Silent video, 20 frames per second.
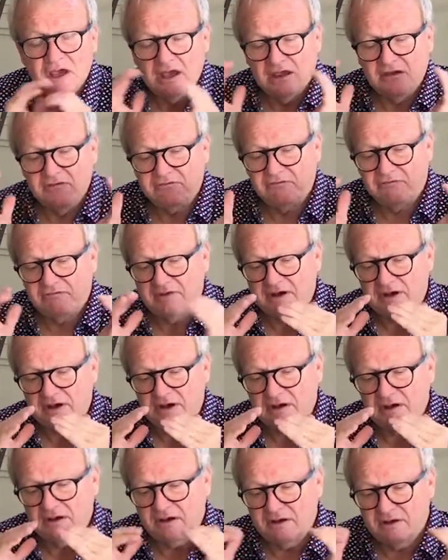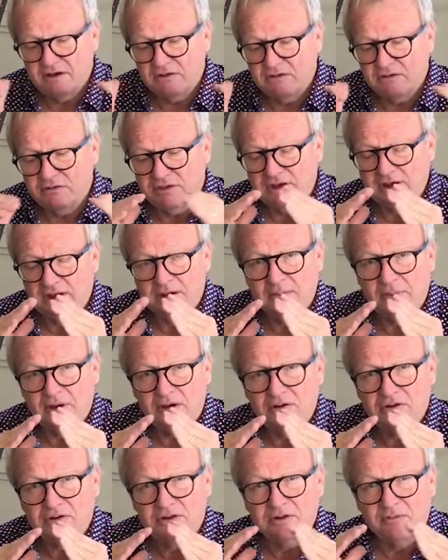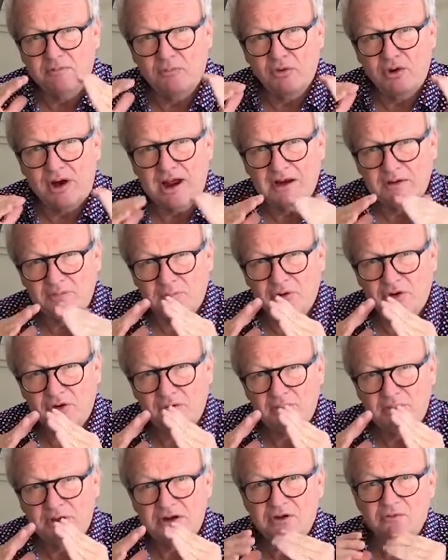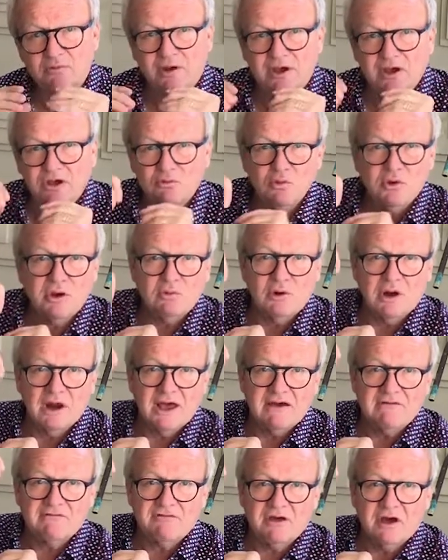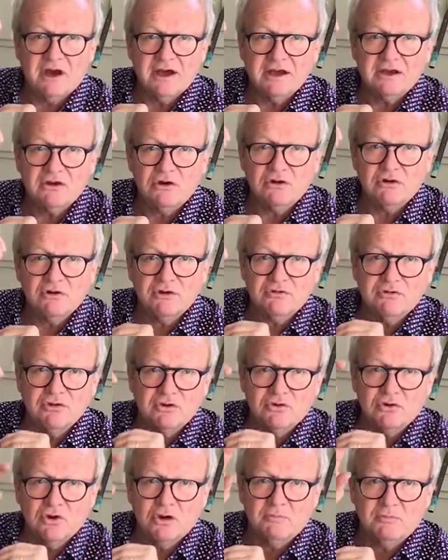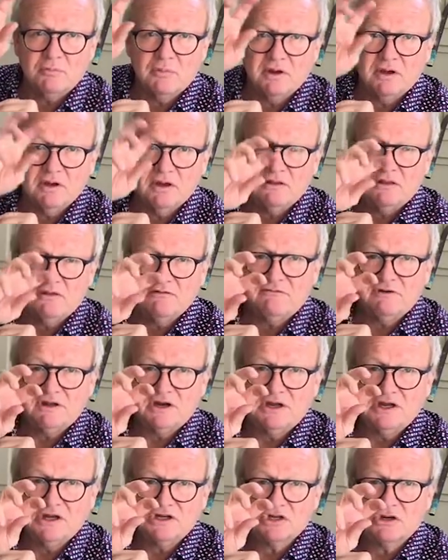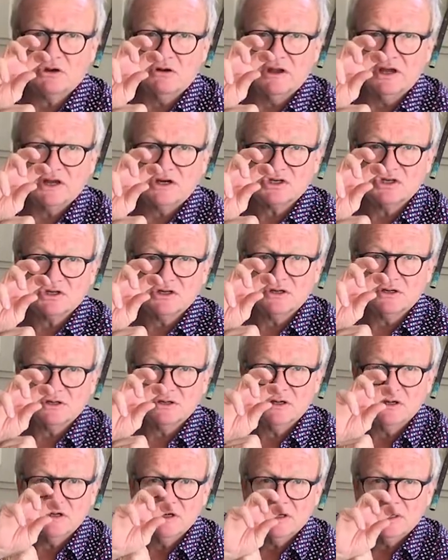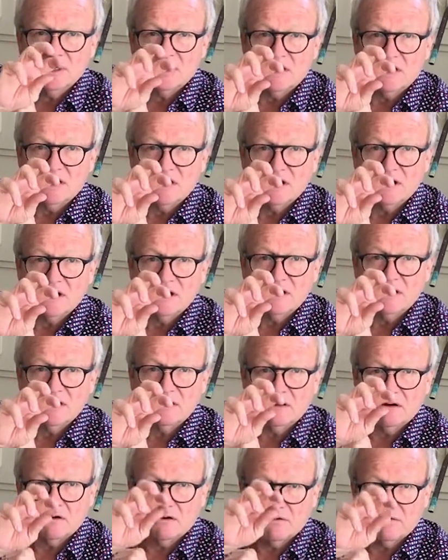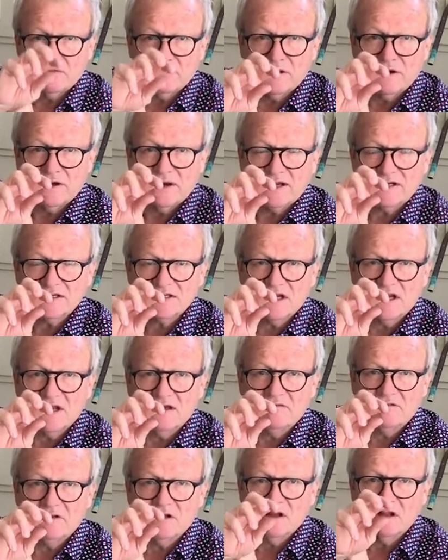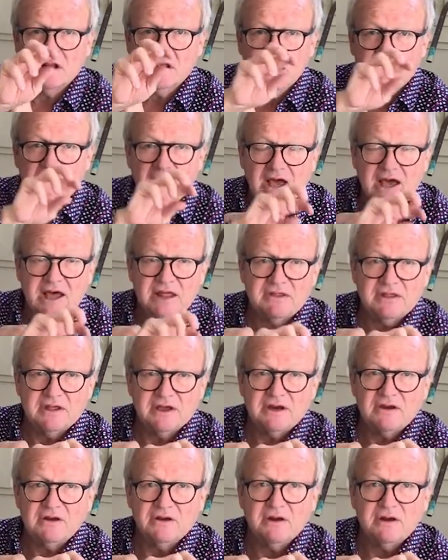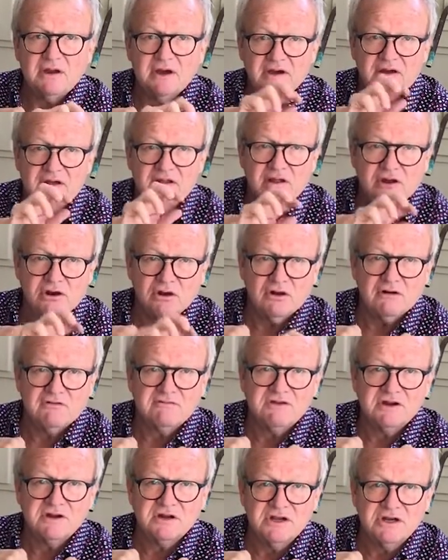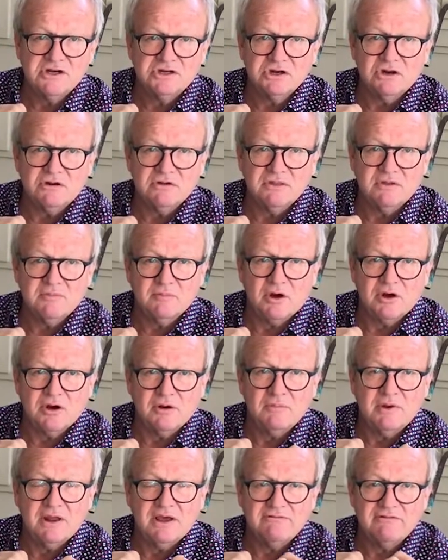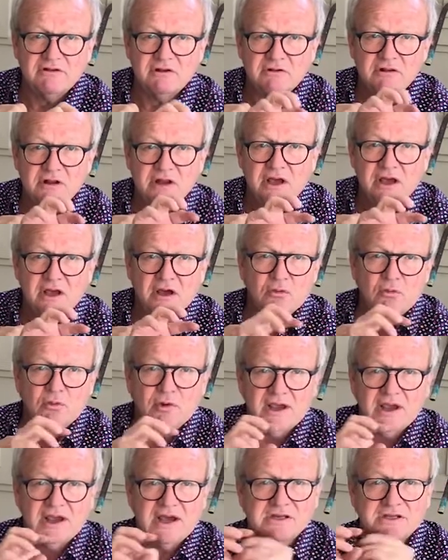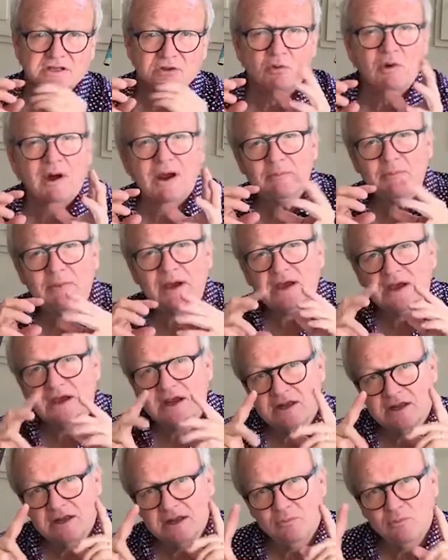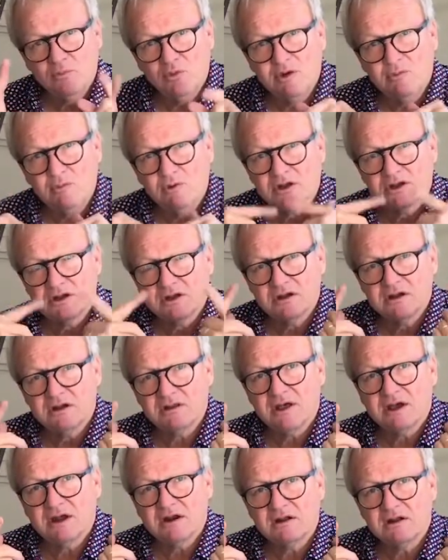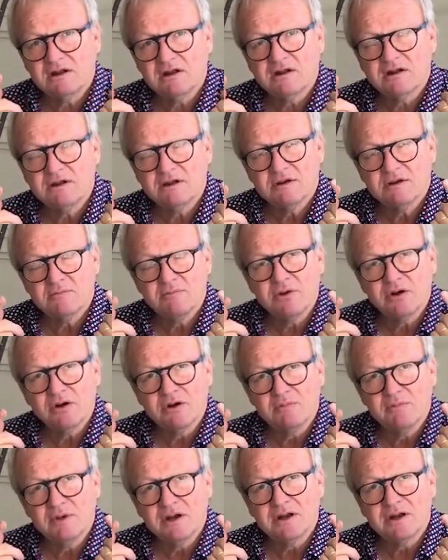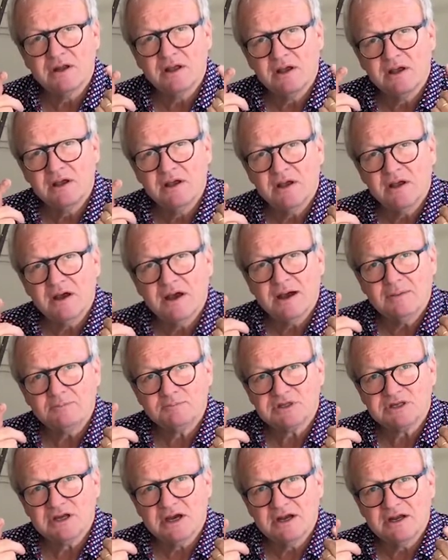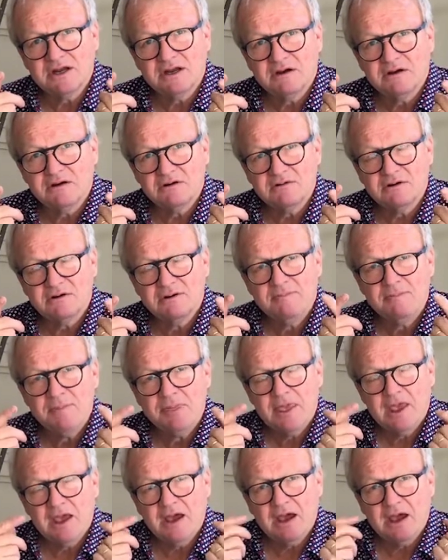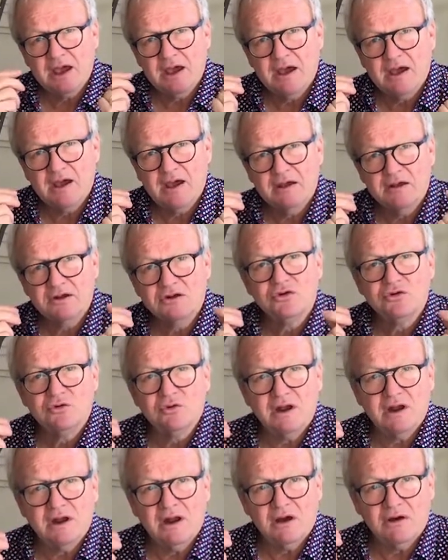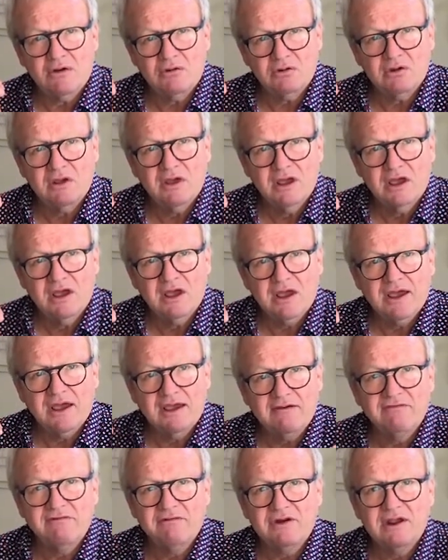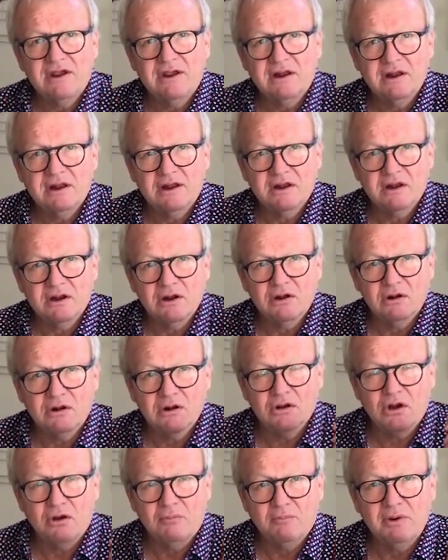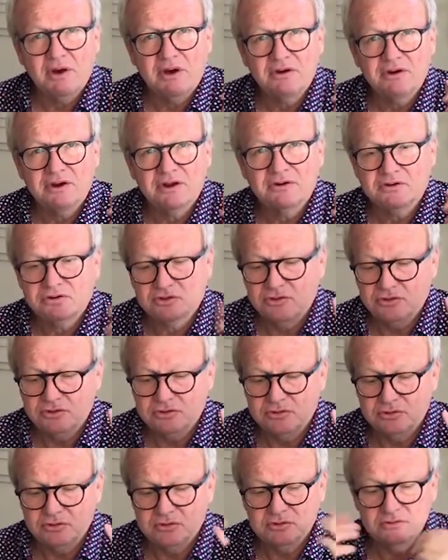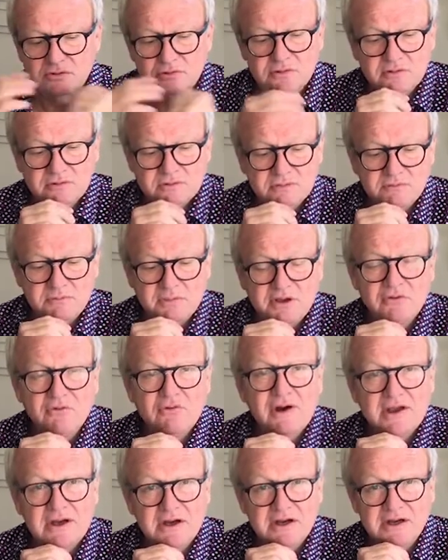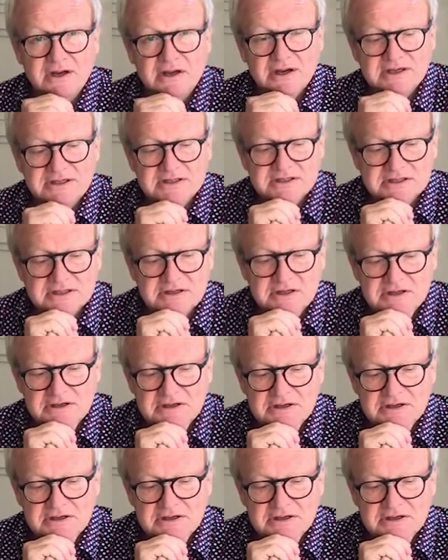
If you think about the brand pyramid, where we will have the icon on the top, the vintage collection on the next level, and then the non-vintage on the bottom level. We, as a winemaking team, we will turn that pyramid upside down to allow every little component to be recognized.